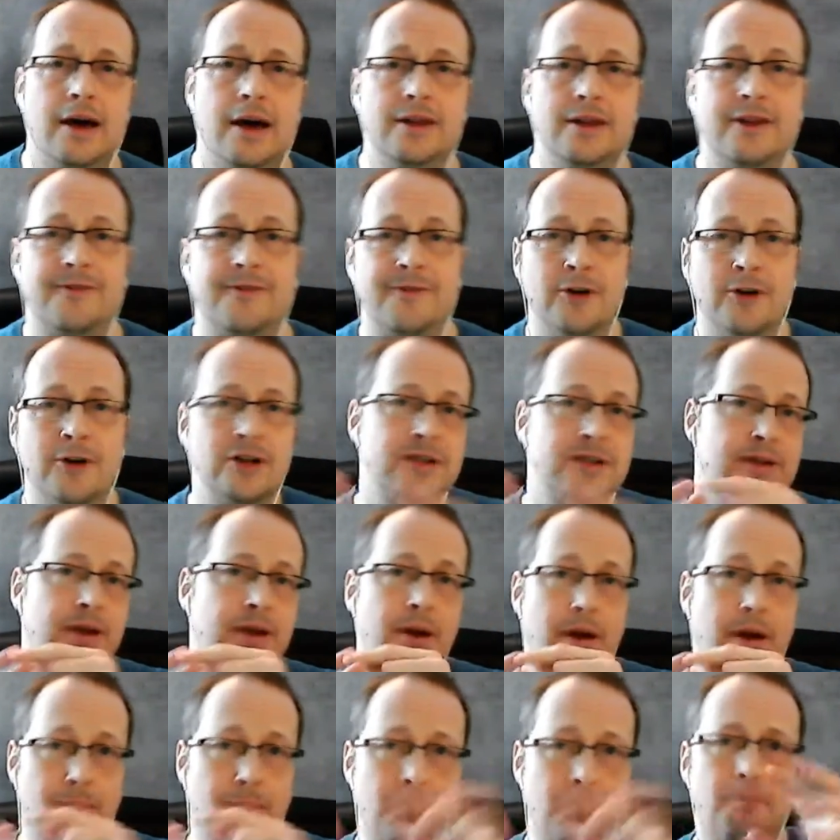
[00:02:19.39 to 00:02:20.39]
The first
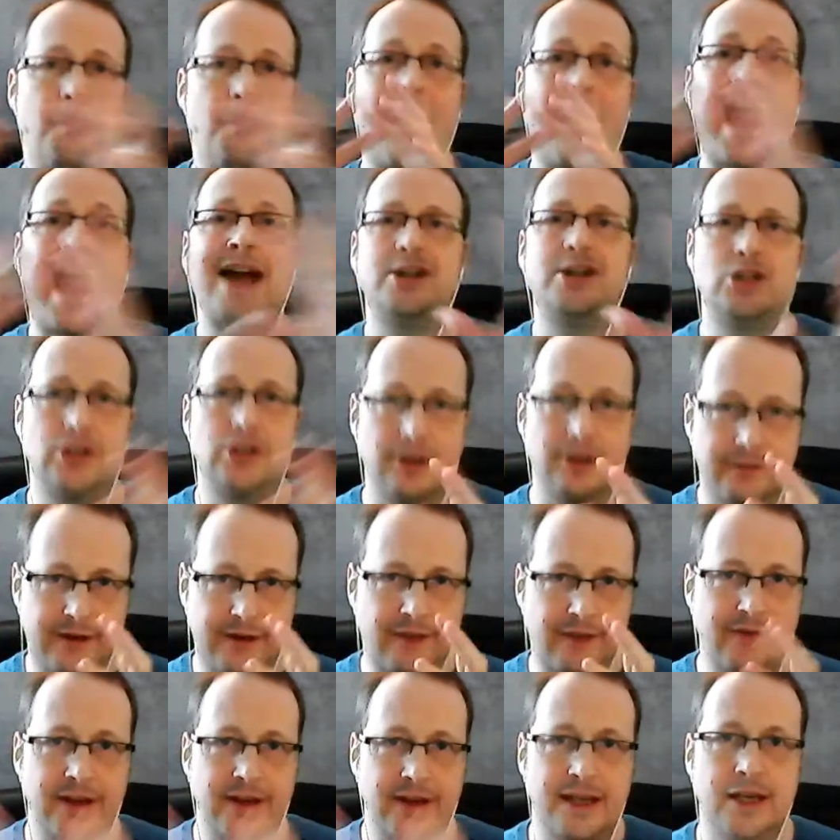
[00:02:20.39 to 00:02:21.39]
batch of
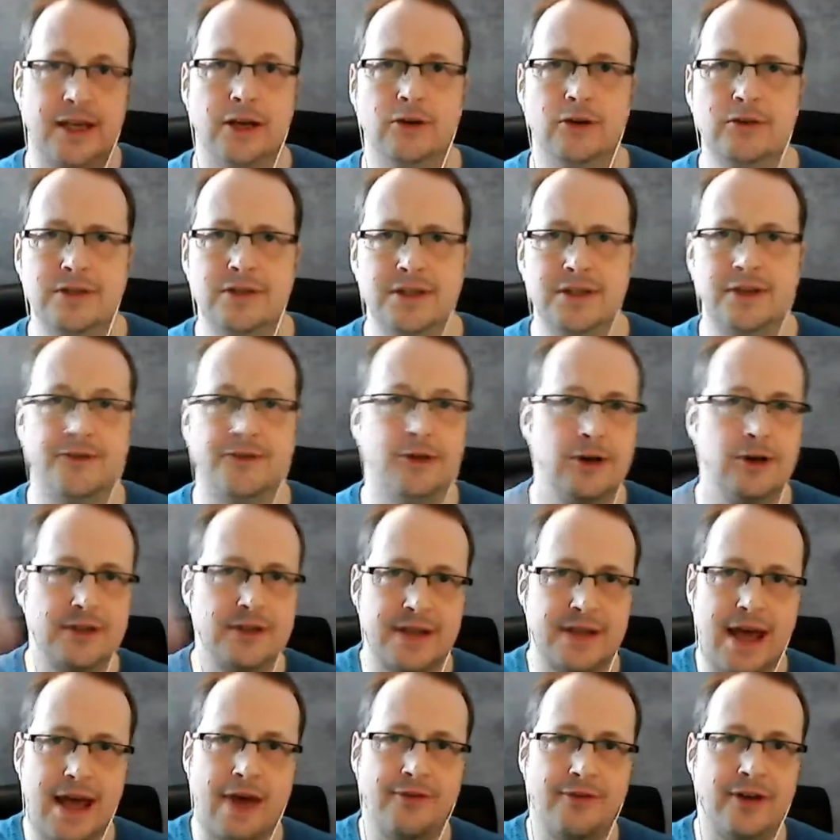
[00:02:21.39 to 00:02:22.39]
FAQs, the
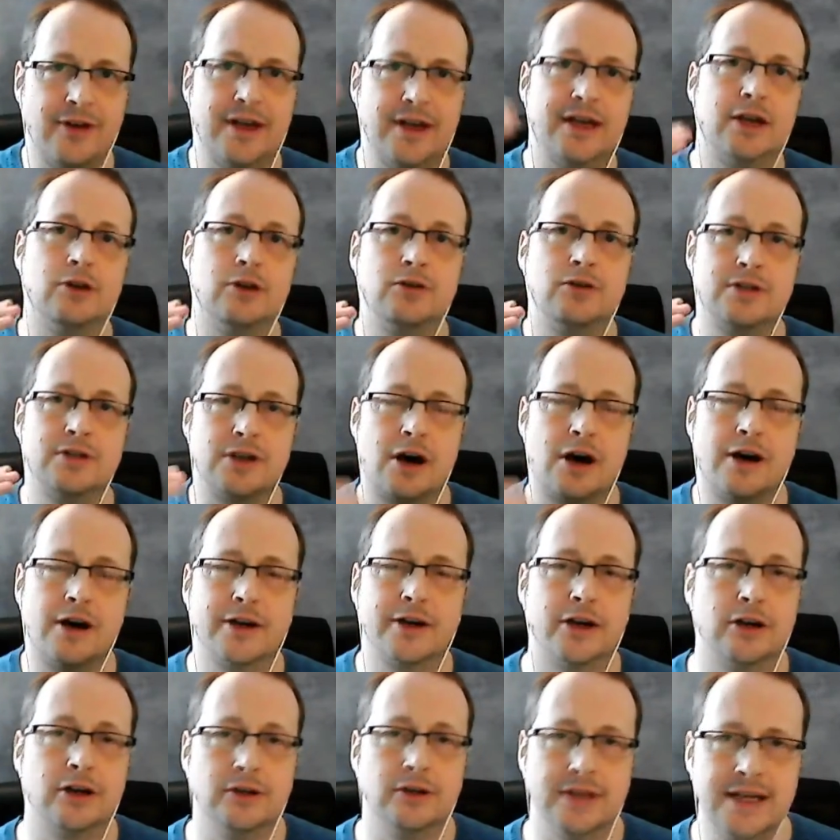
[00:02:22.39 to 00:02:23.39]
first FAQs on
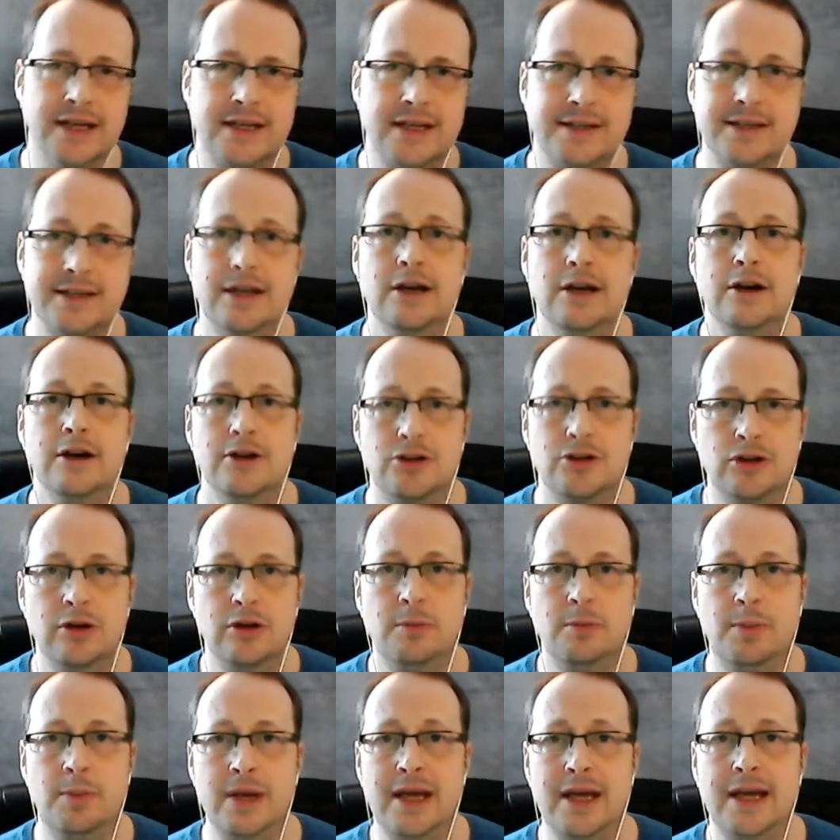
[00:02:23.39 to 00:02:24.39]
your list
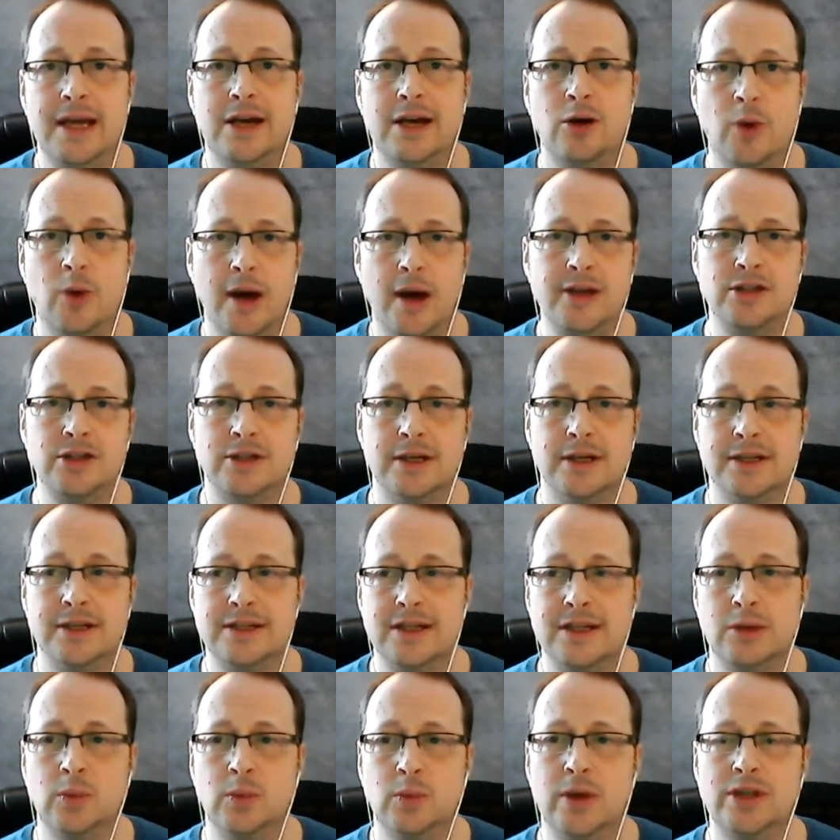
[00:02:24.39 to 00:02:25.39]
should be questions
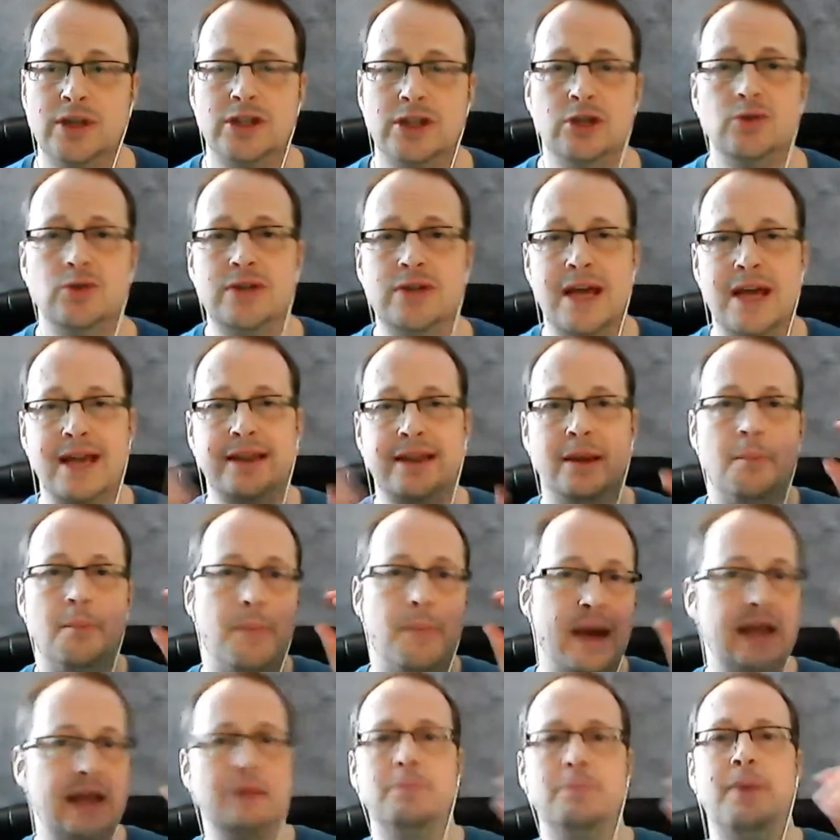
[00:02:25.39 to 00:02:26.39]
in which you take the
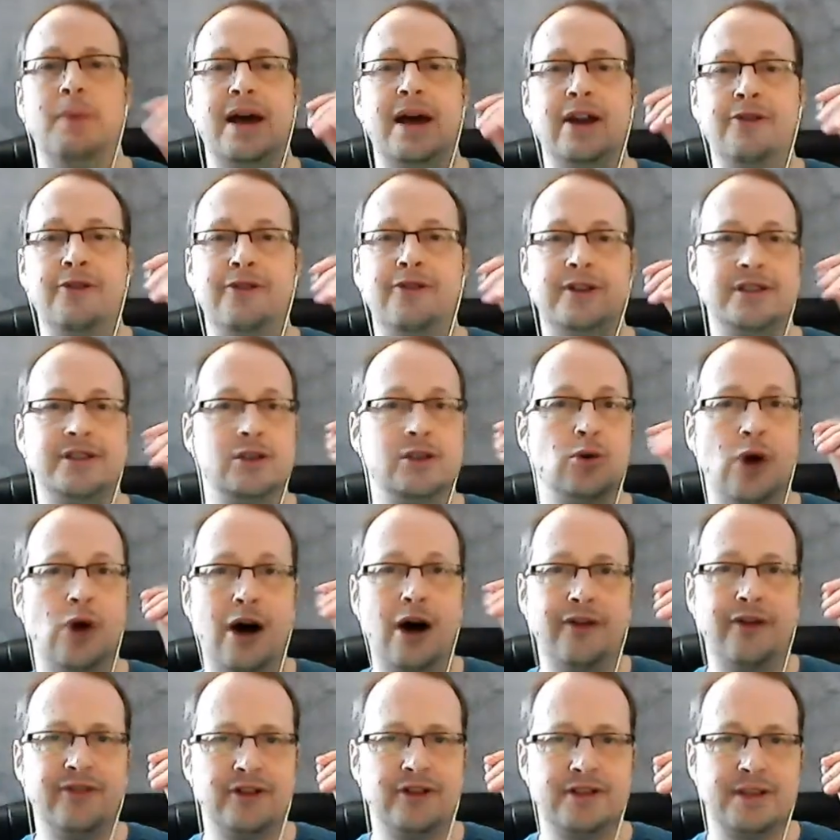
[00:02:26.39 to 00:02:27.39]
main benefits you
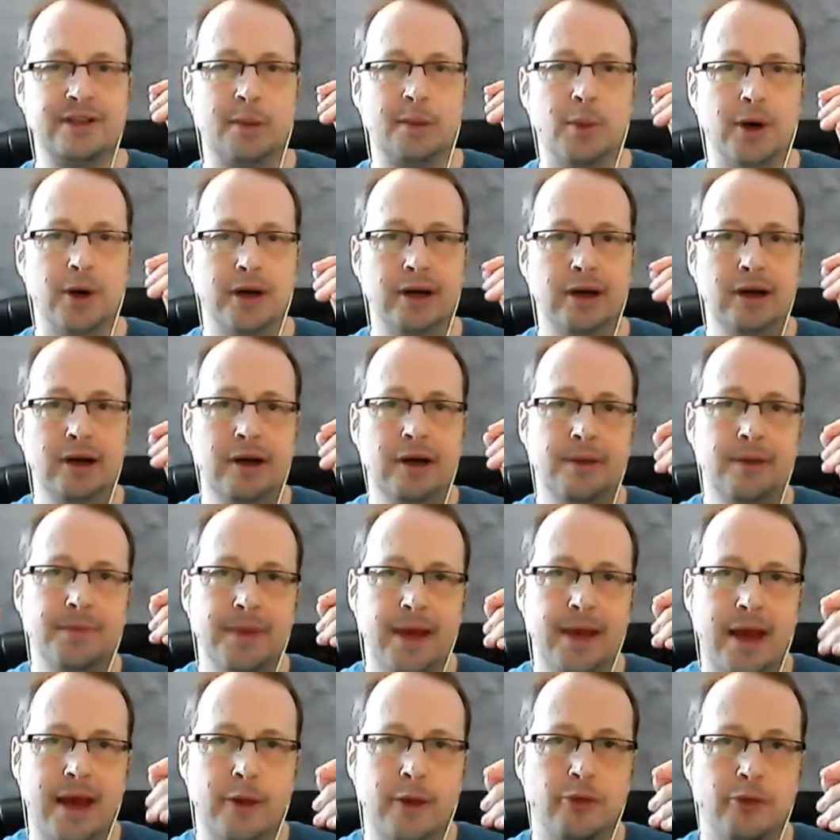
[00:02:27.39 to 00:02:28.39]
offer someone
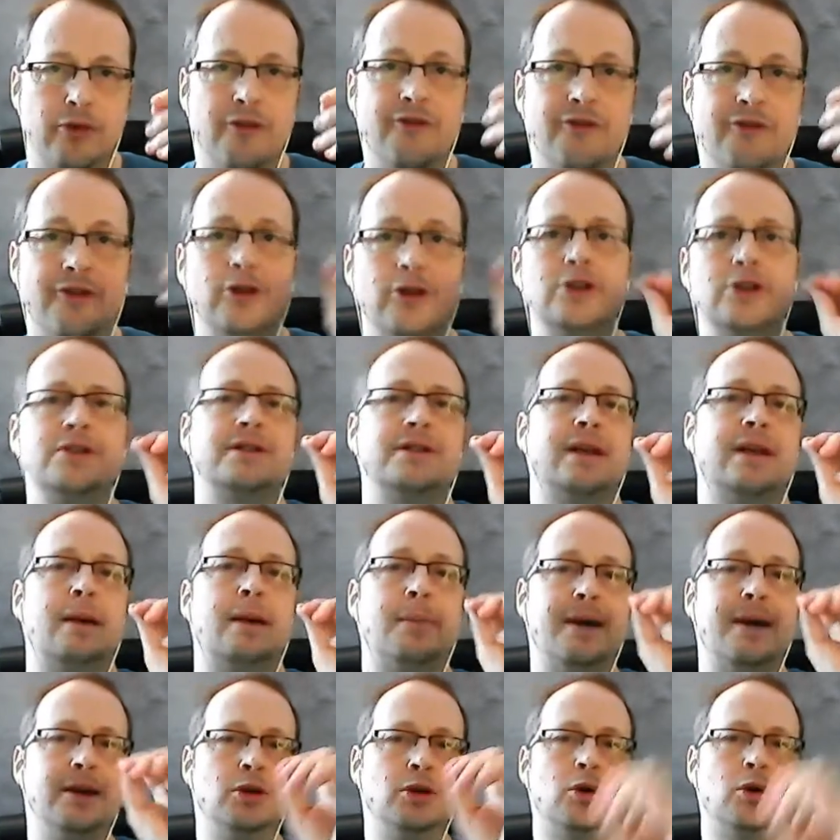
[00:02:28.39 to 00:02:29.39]
and reverse them
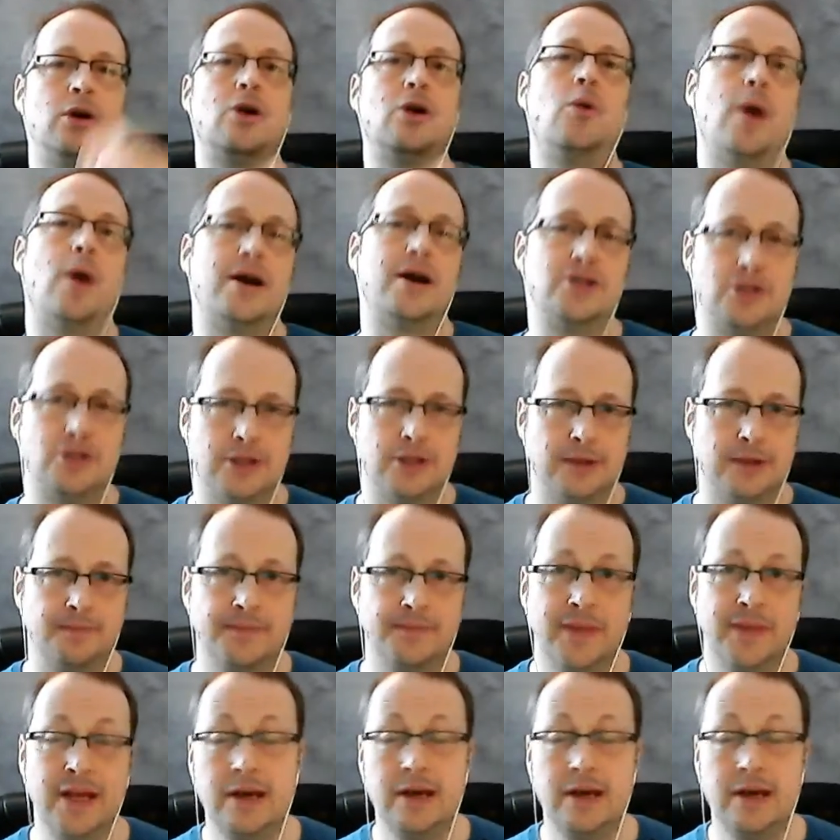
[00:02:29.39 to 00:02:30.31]
into a question.